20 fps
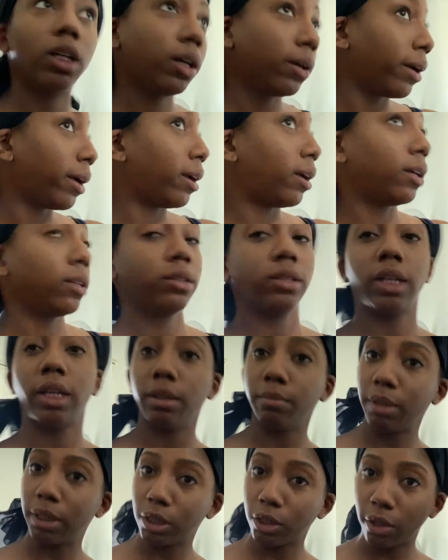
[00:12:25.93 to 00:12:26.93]
Okay,
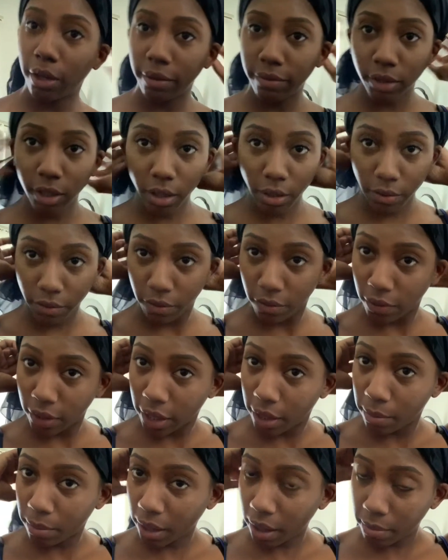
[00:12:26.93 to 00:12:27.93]
take my scarves off.
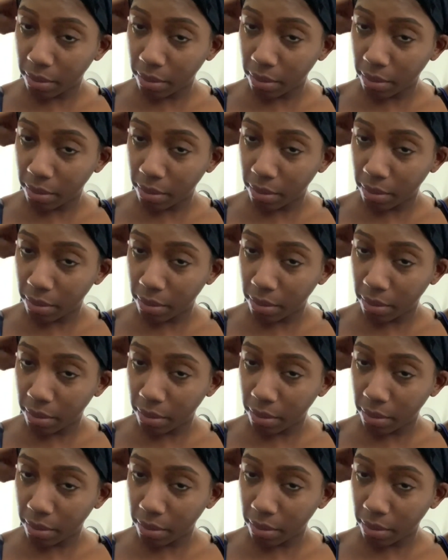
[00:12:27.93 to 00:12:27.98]
Yep,